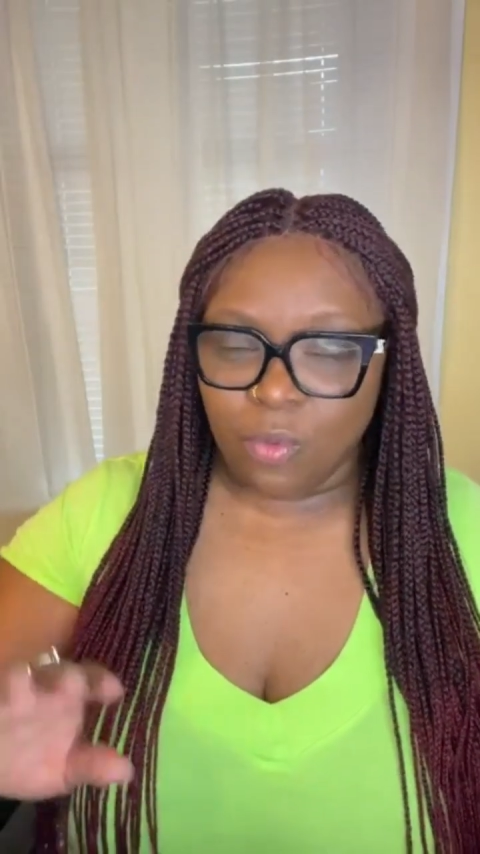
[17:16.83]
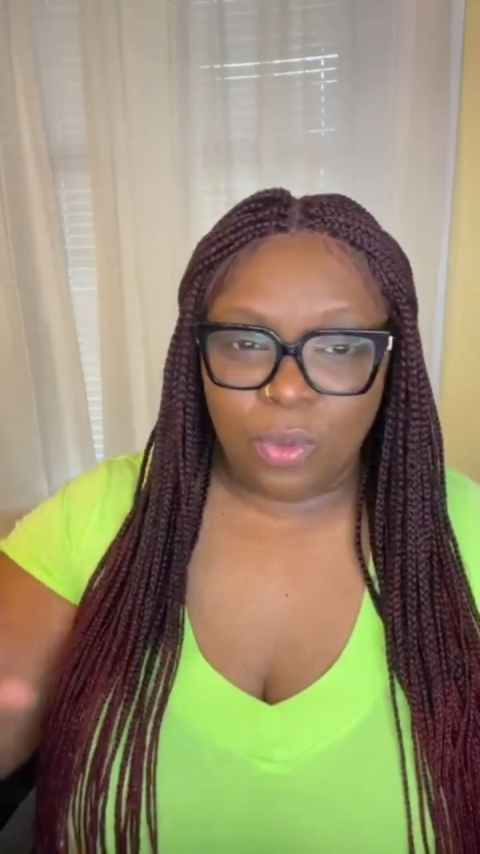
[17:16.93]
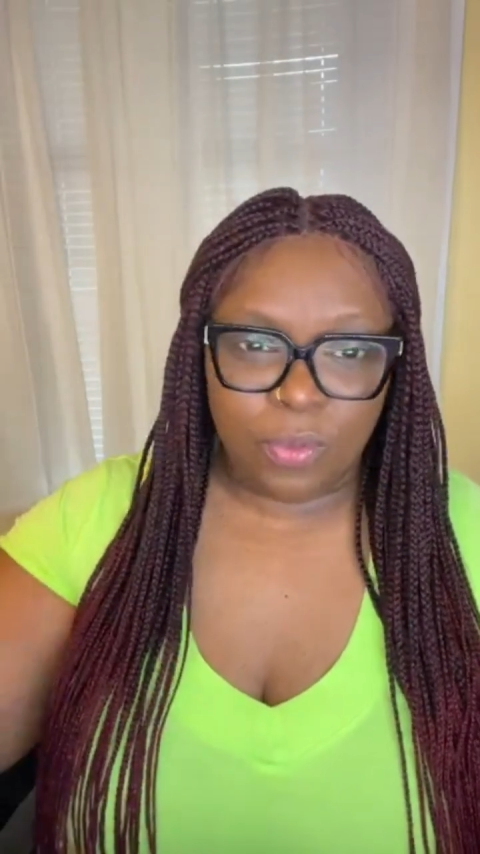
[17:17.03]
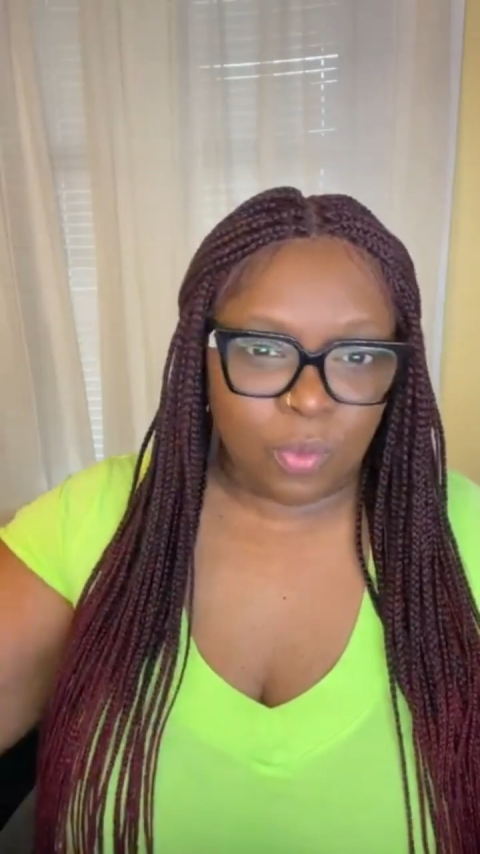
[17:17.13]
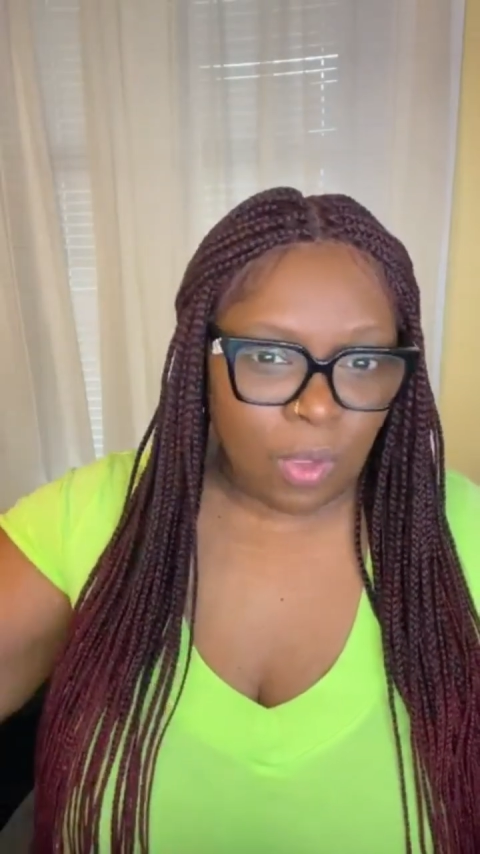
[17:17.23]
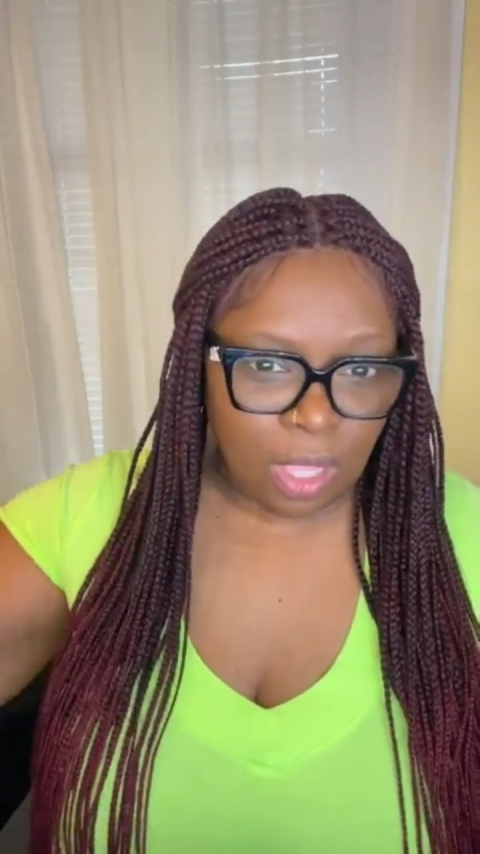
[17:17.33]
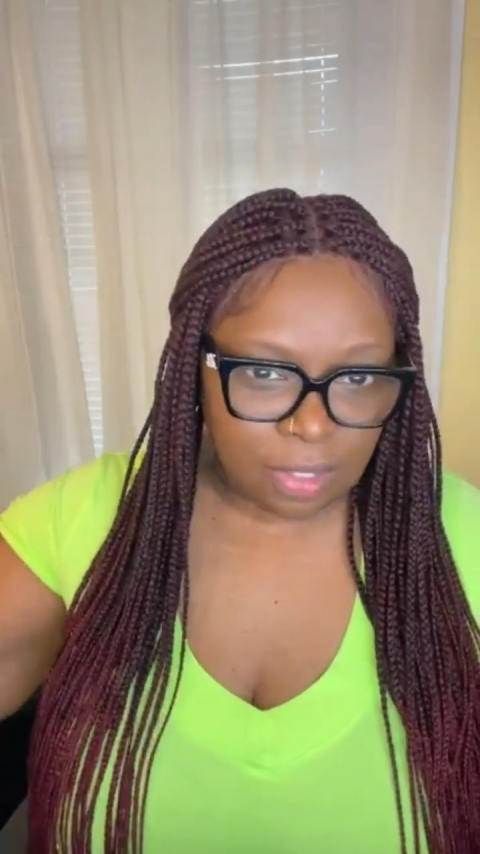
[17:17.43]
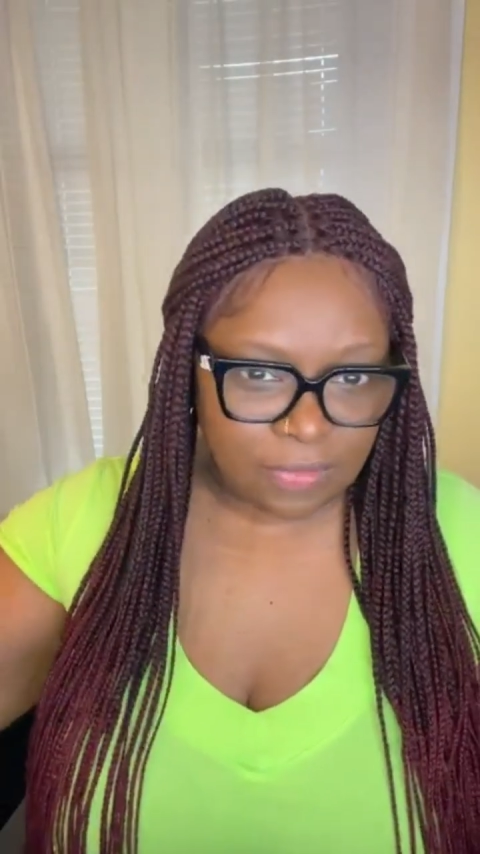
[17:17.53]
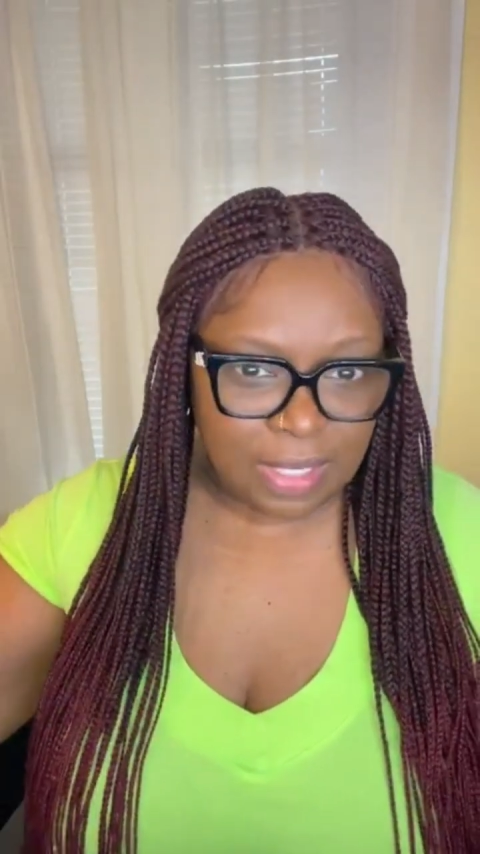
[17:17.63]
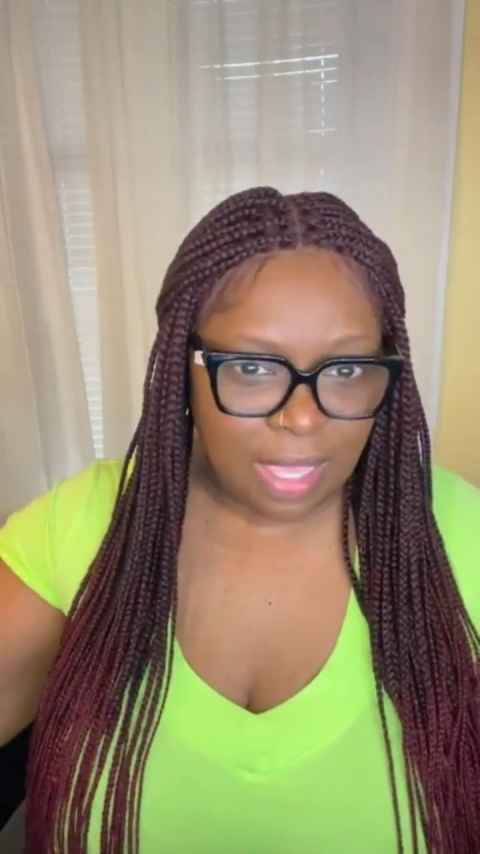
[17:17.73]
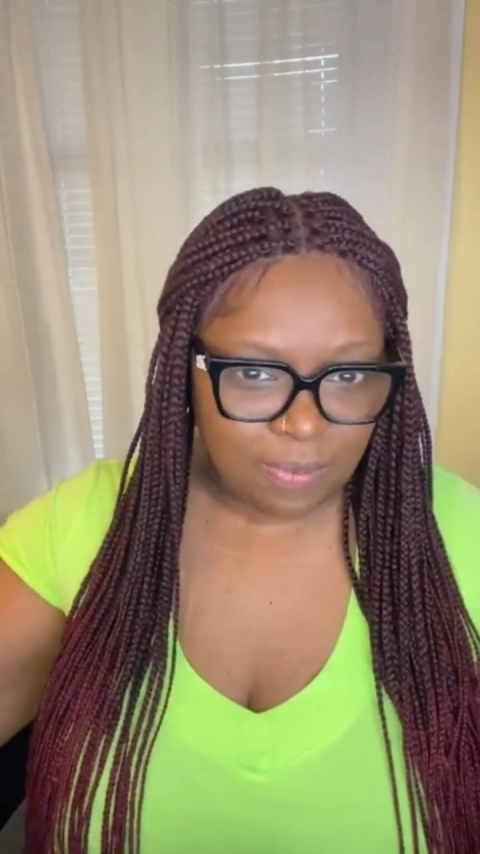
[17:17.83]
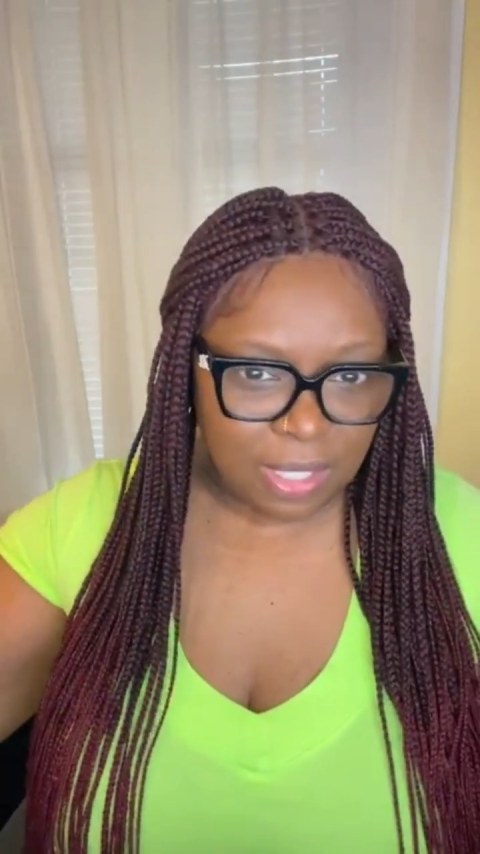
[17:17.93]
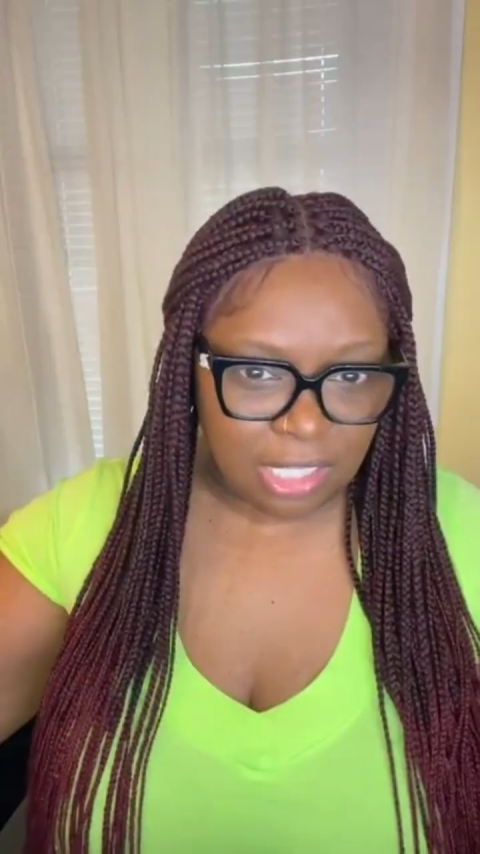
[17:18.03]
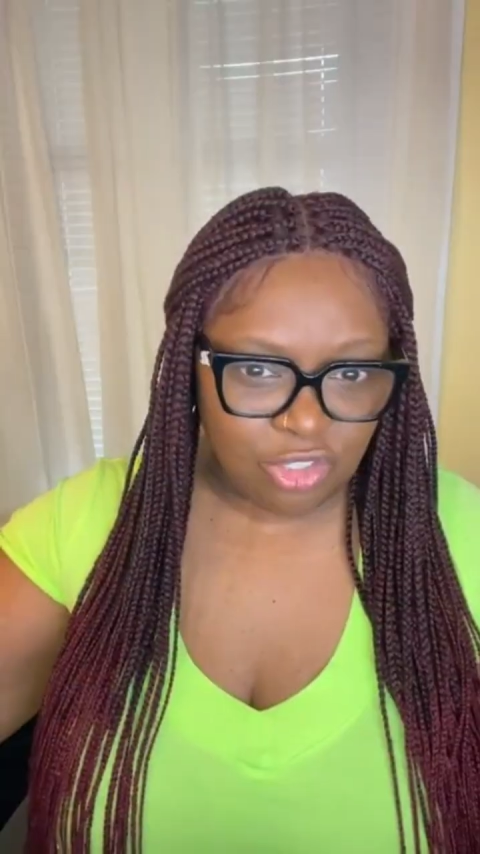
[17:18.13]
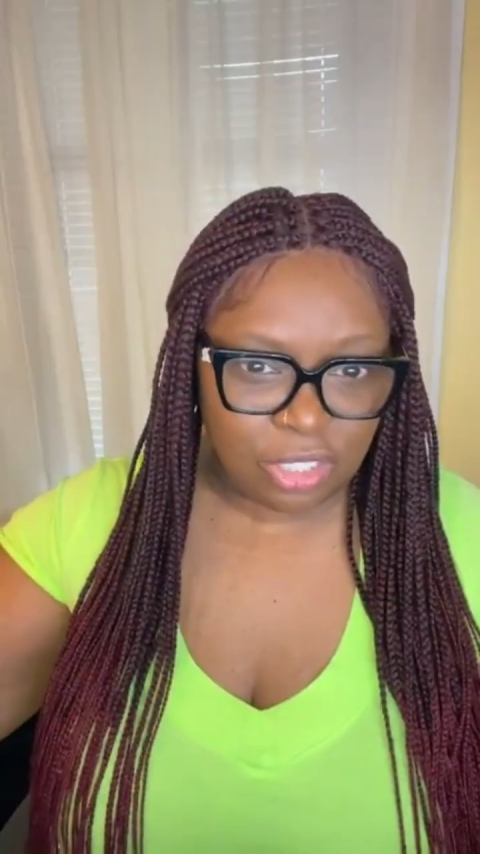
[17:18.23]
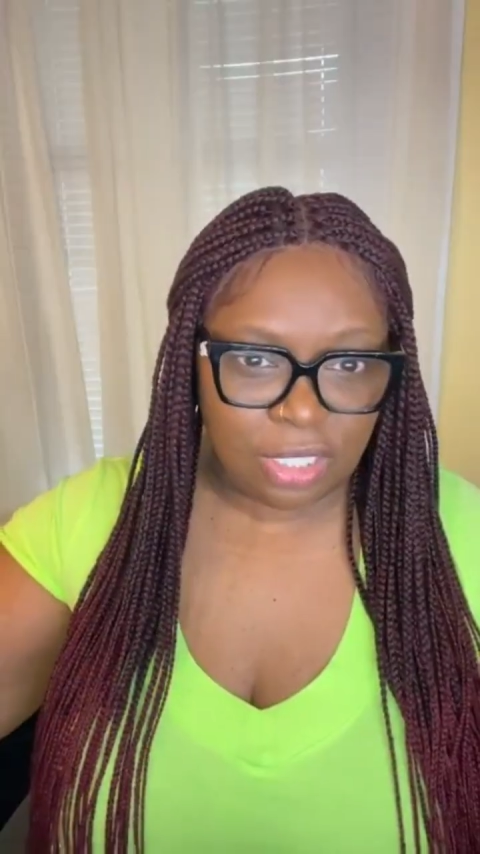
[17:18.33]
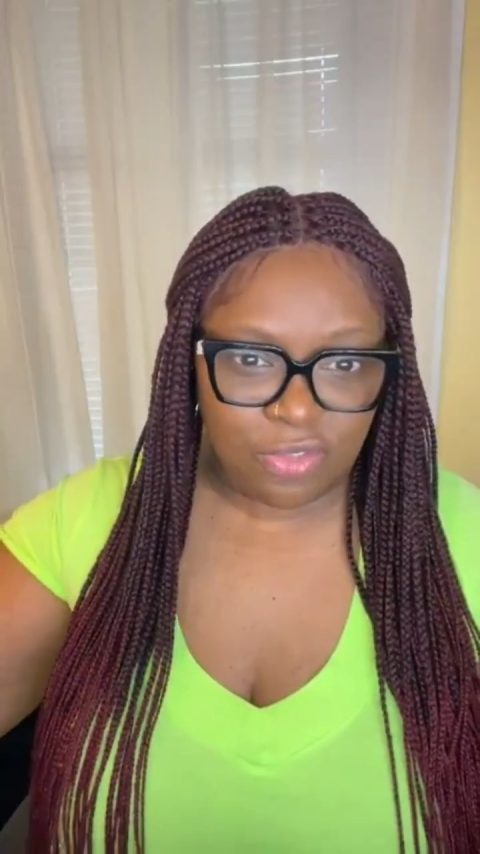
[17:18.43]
we will walk to that beach